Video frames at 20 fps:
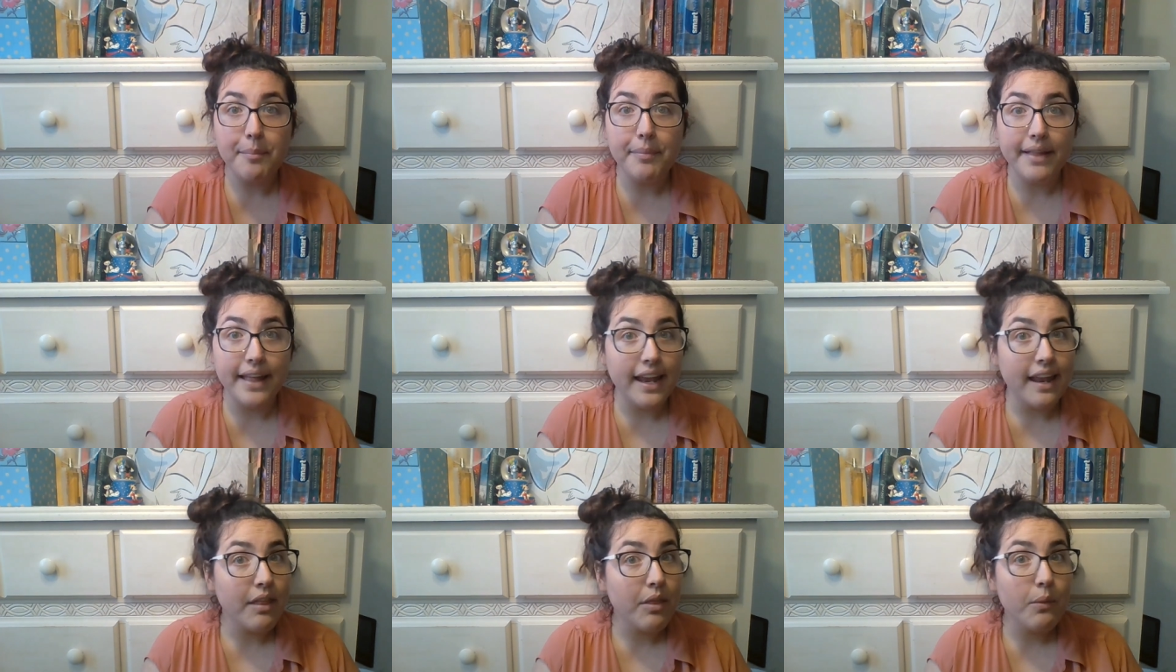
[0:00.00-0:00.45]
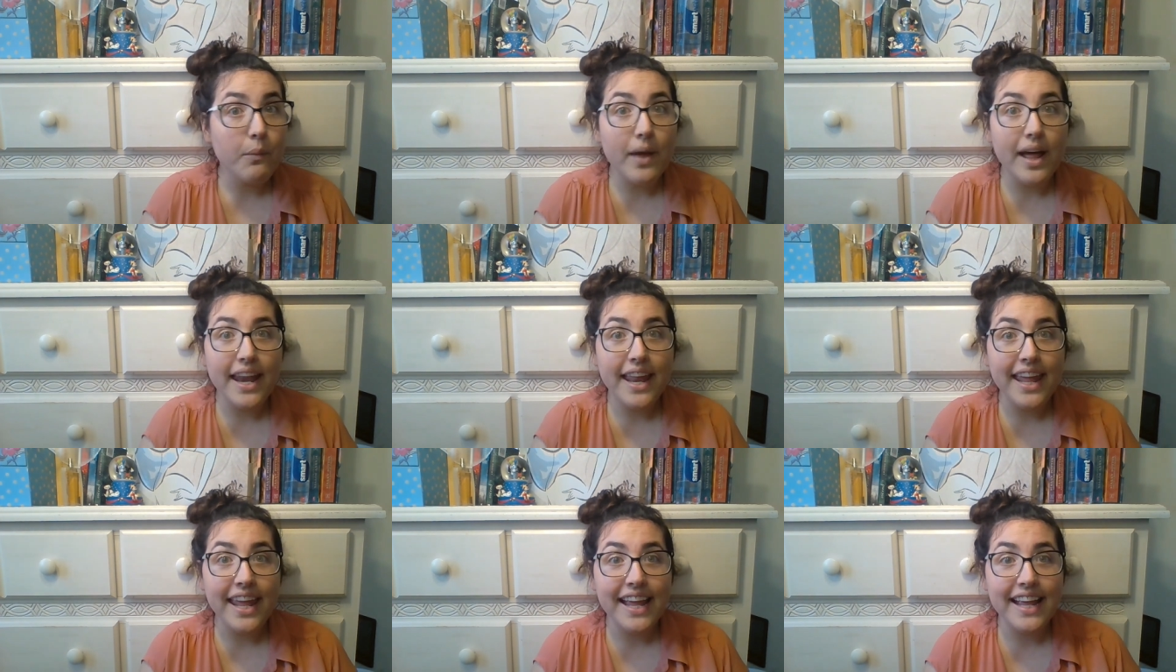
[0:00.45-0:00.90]
planning the
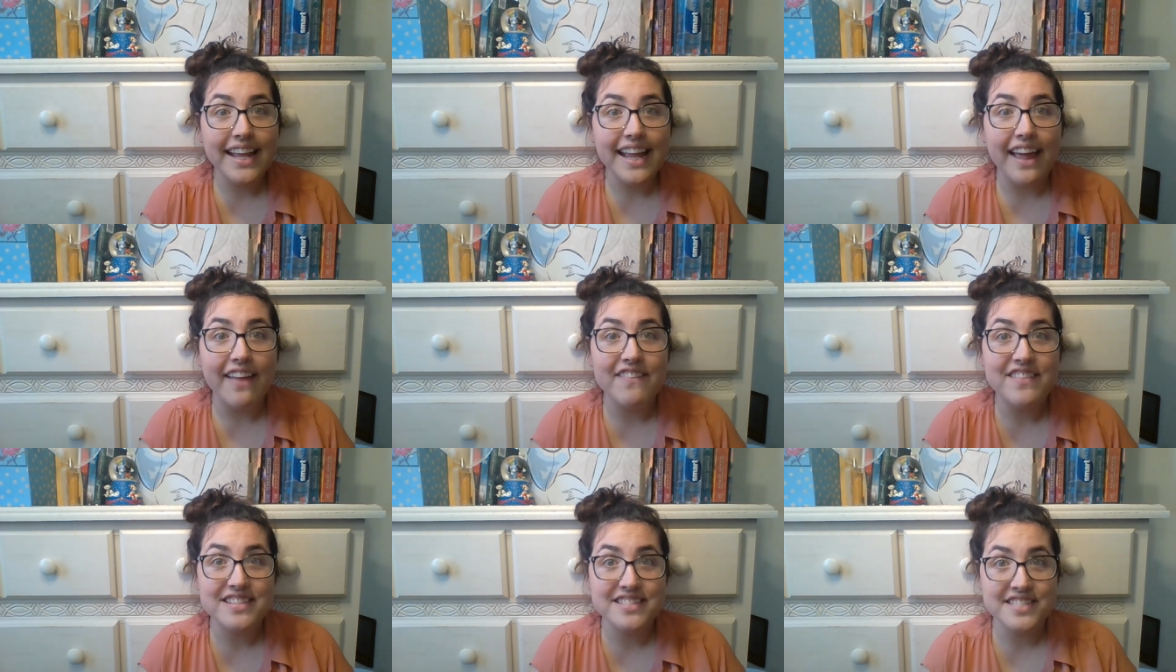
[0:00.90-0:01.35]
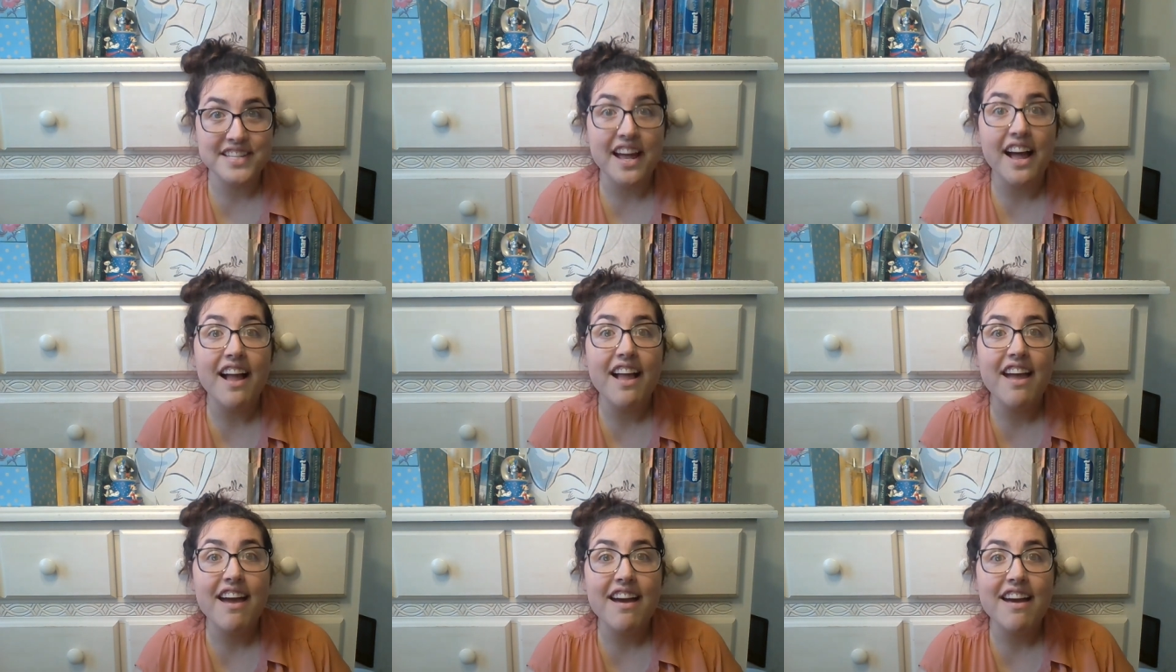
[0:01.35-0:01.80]
wedding and the
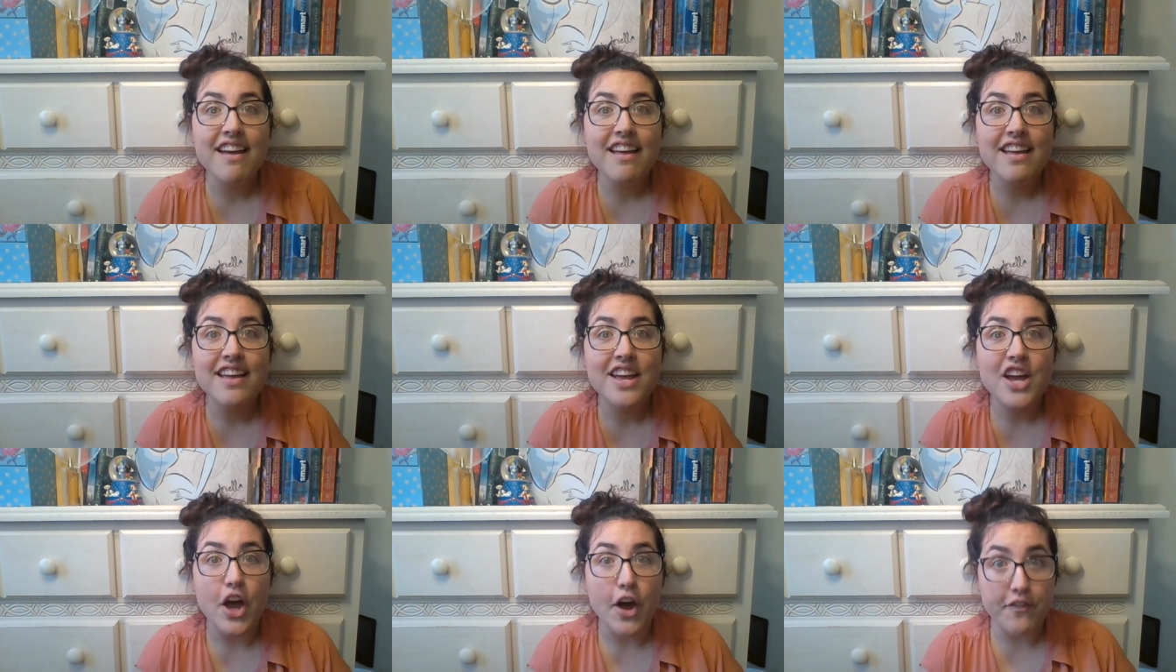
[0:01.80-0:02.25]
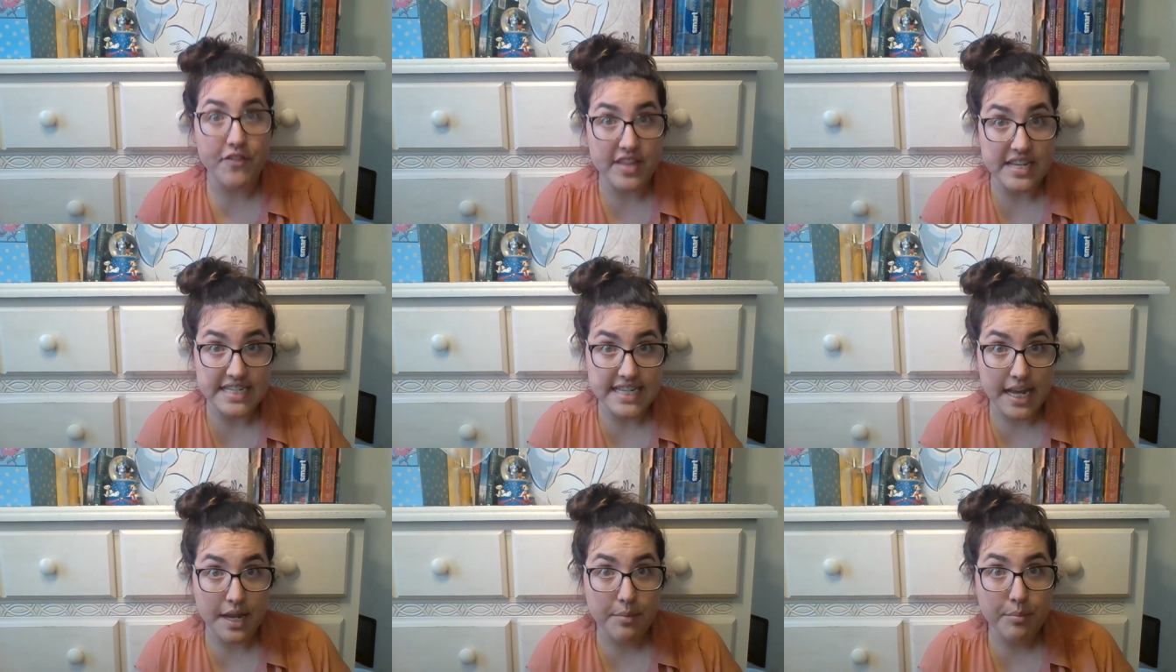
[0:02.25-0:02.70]
saga of the
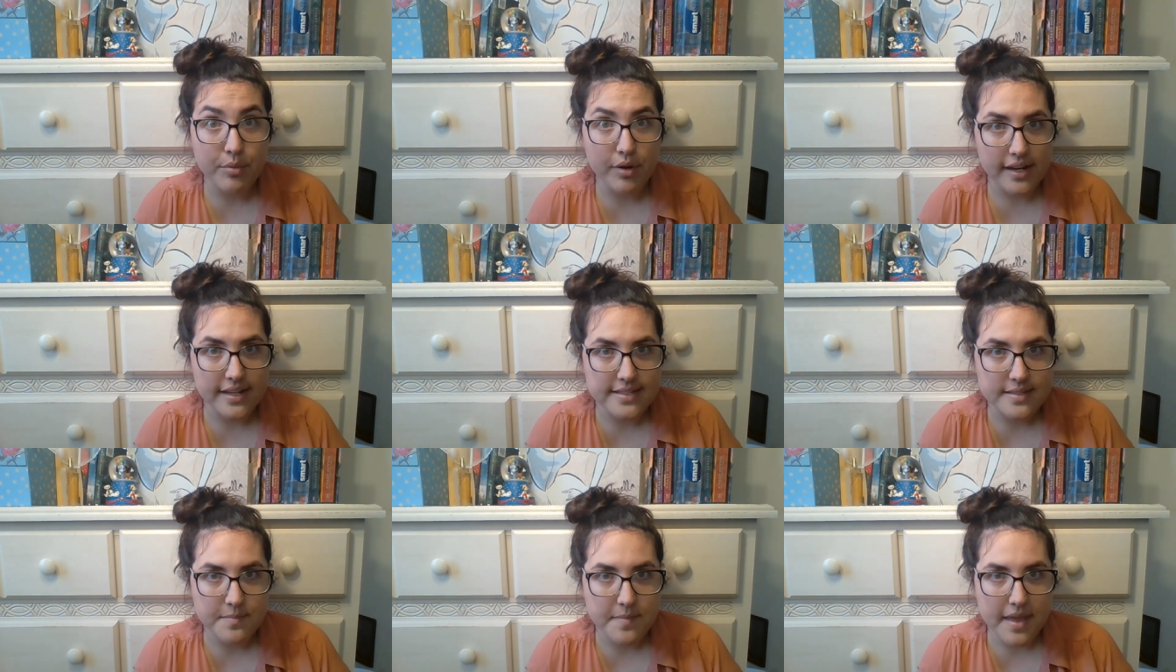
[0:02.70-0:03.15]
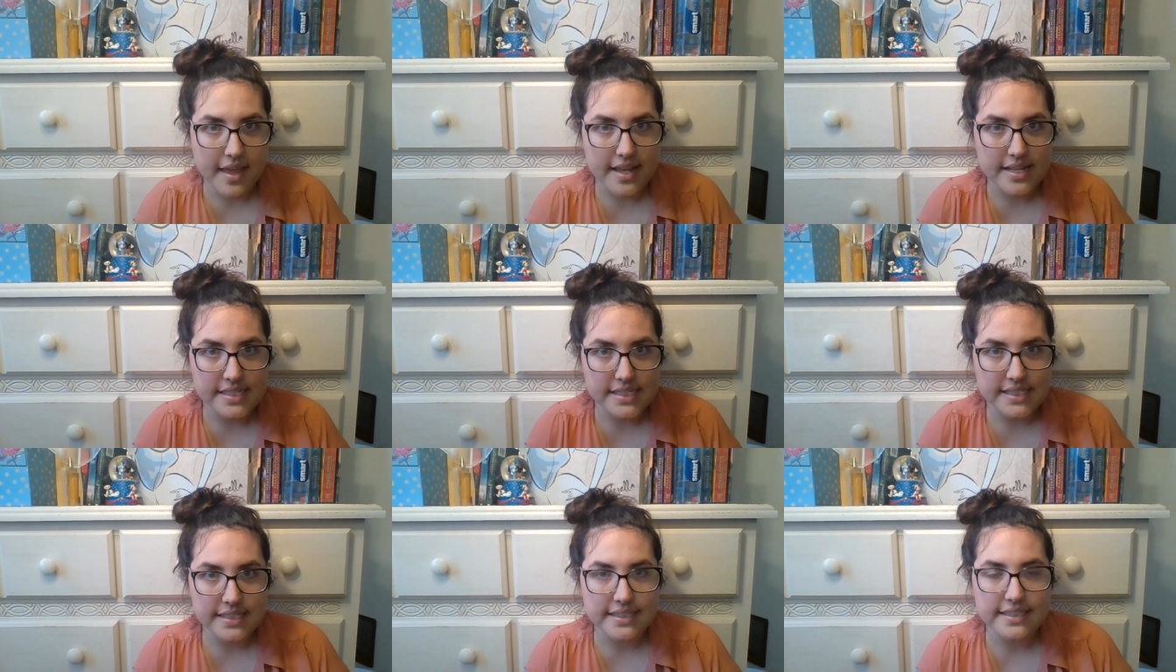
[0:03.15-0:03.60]
10
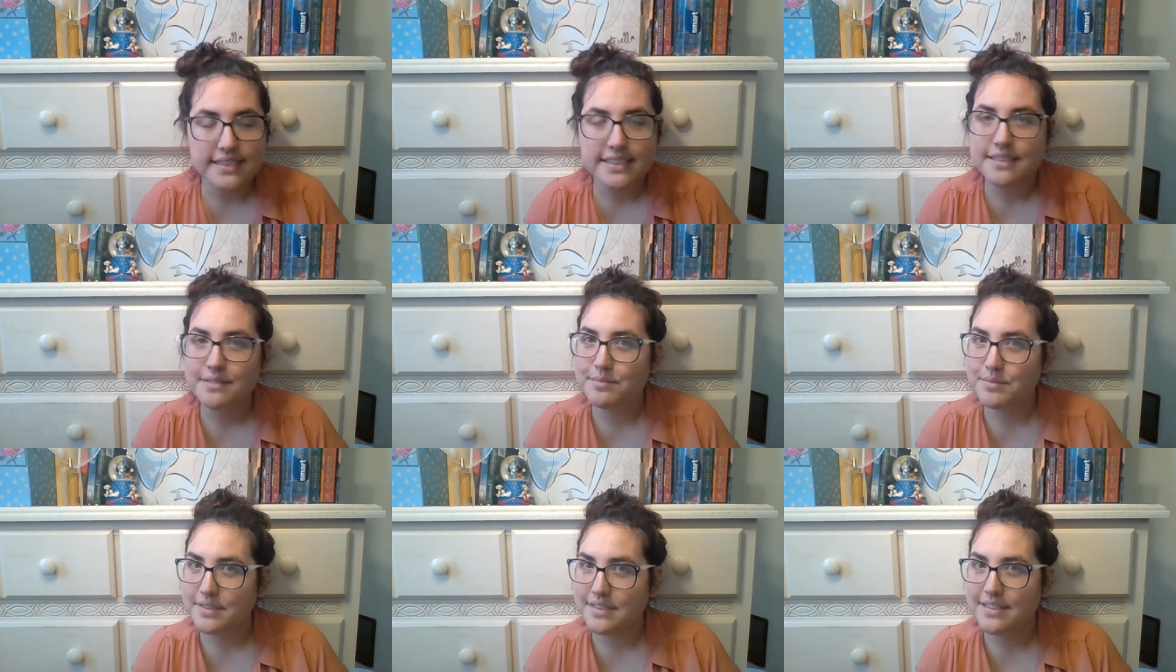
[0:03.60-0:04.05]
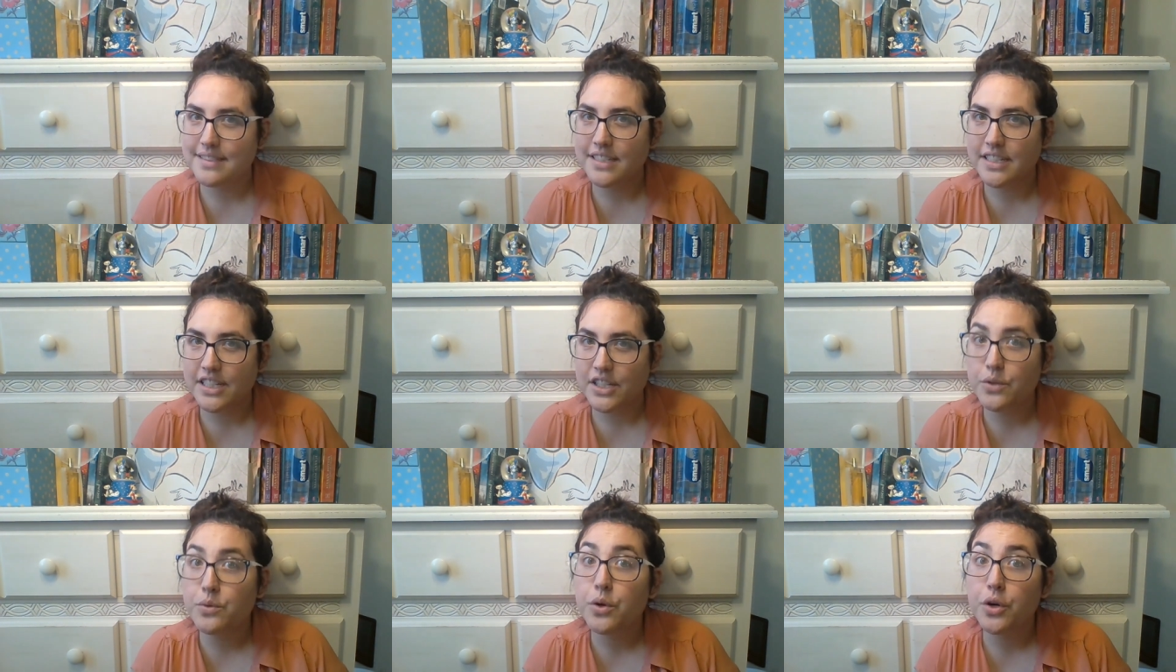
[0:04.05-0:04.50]
bridesmaids.
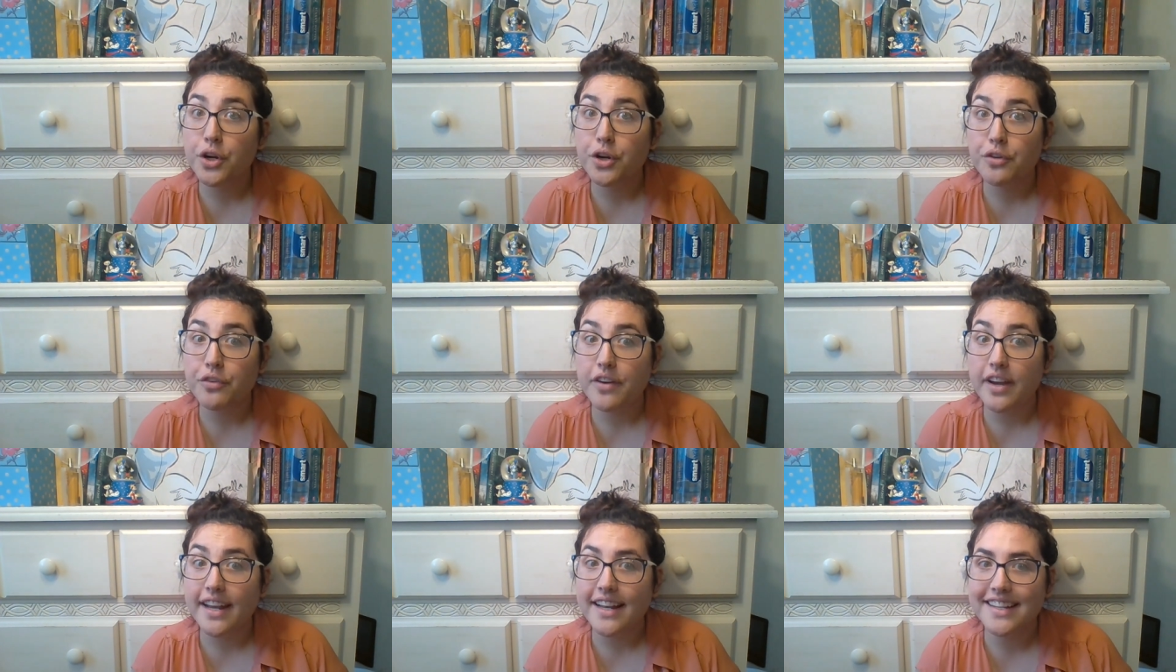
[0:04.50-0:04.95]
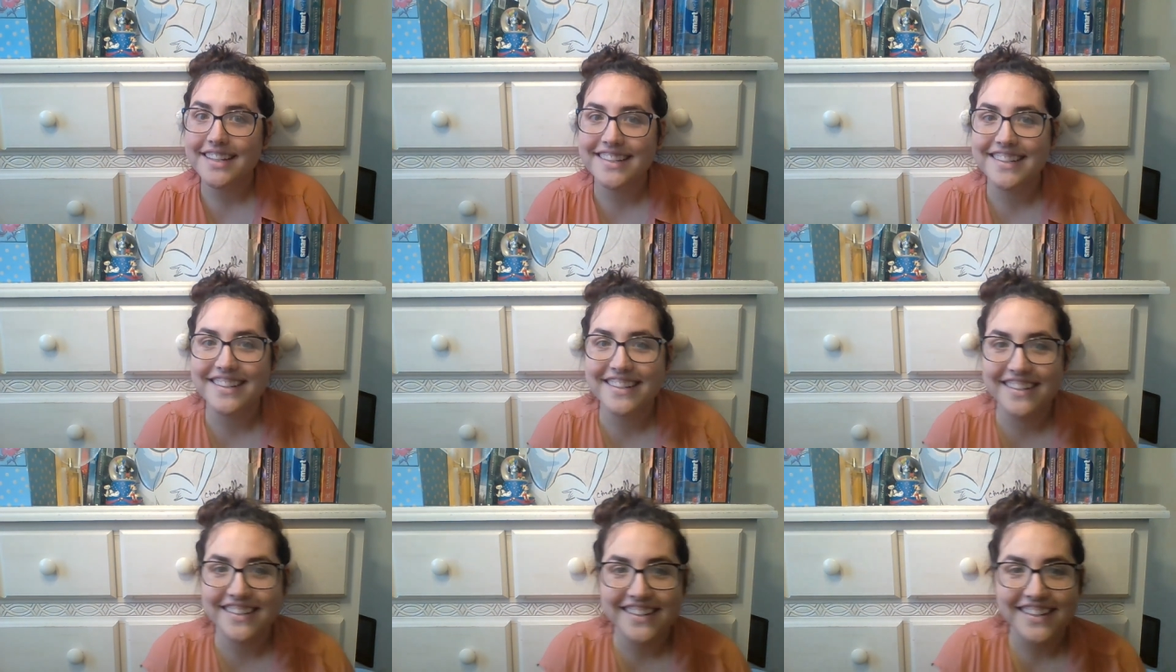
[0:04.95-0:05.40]
You heard
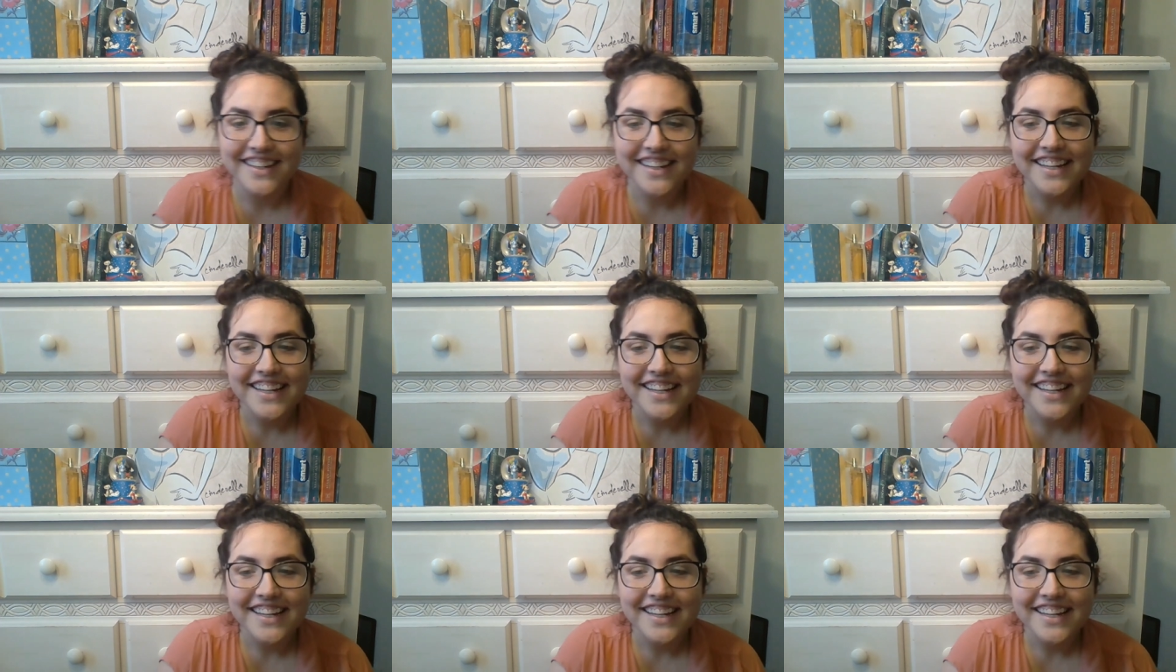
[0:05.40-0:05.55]
right.